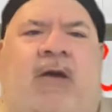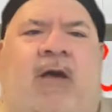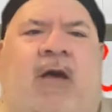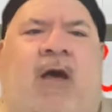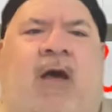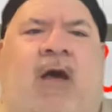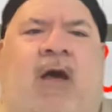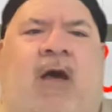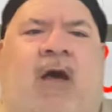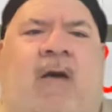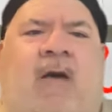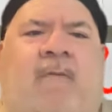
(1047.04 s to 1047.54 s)

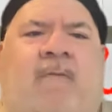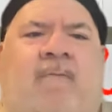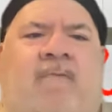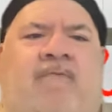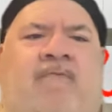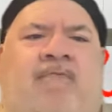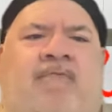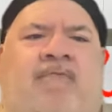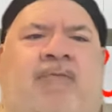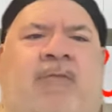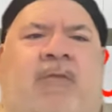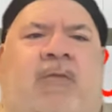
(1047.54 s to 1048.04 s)
As
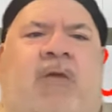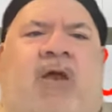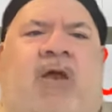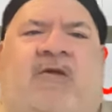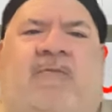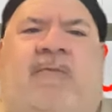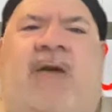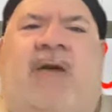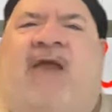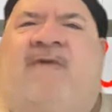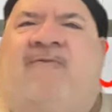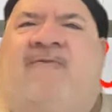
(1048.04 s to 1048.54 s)

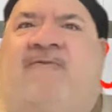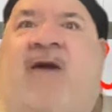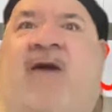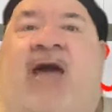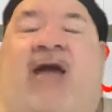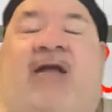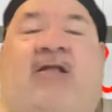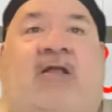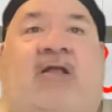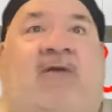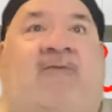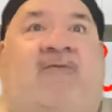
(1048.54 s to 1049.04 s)
a matter of
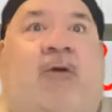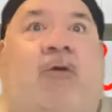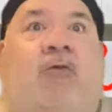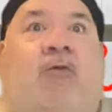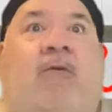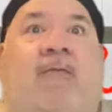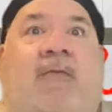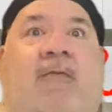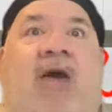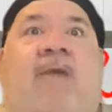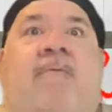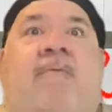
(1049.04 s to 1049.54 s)
fact, if you
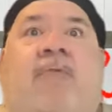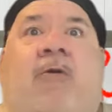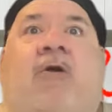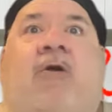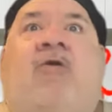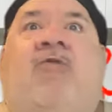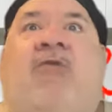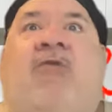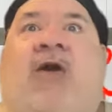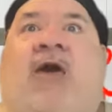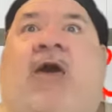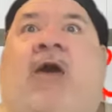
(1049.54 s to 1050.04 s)
remember,
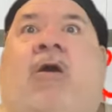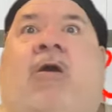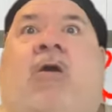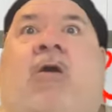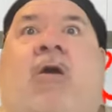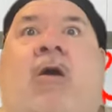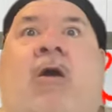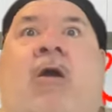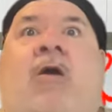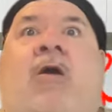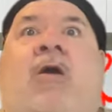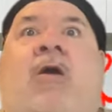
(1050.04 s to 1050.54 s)

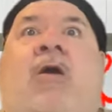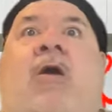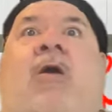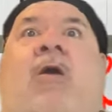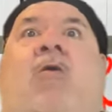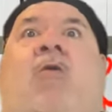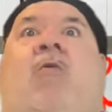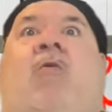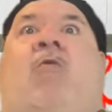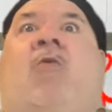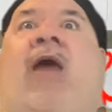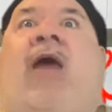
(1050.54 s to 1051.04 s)
their
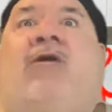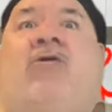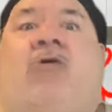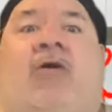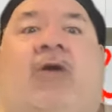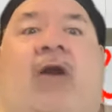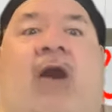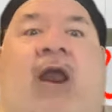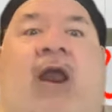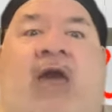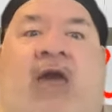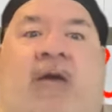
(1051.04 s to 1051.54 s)

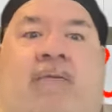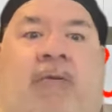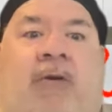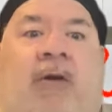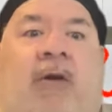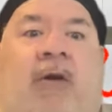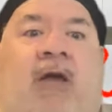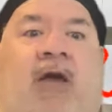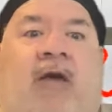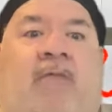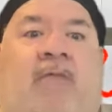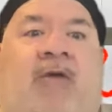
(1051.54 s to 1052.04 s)
record
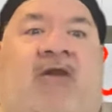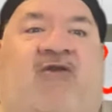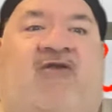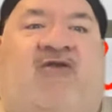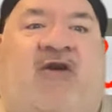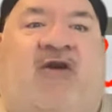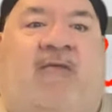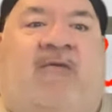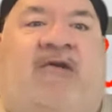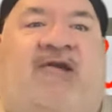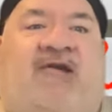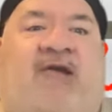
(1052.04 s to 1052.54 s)
label, him and
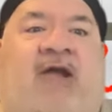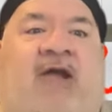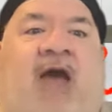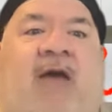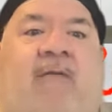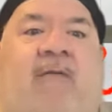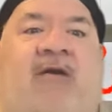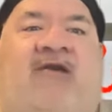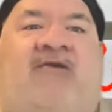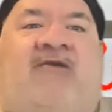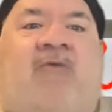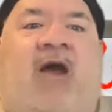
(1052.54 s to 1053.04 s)
Jim
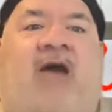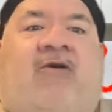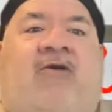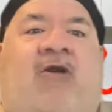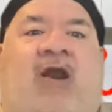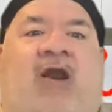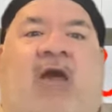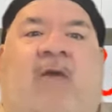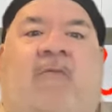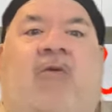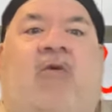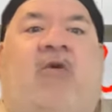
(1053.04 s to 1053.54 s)
Steinman's record
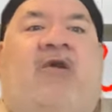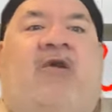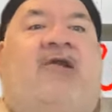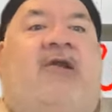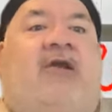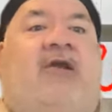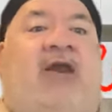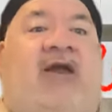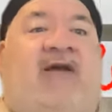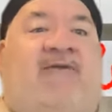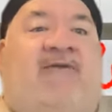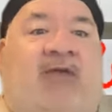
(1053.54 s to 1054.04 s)
label, was
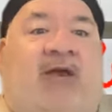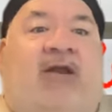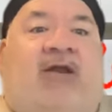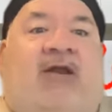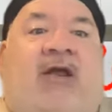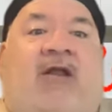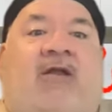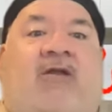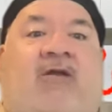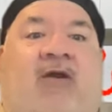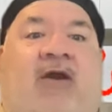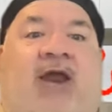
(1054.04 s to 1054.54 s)
Cleveland
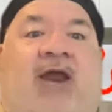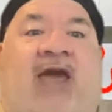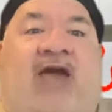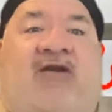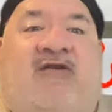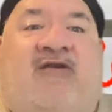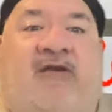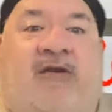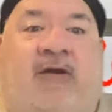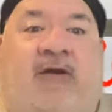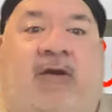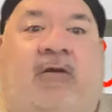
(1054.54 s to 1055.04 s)

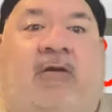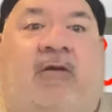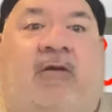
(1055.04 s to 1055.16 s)
International.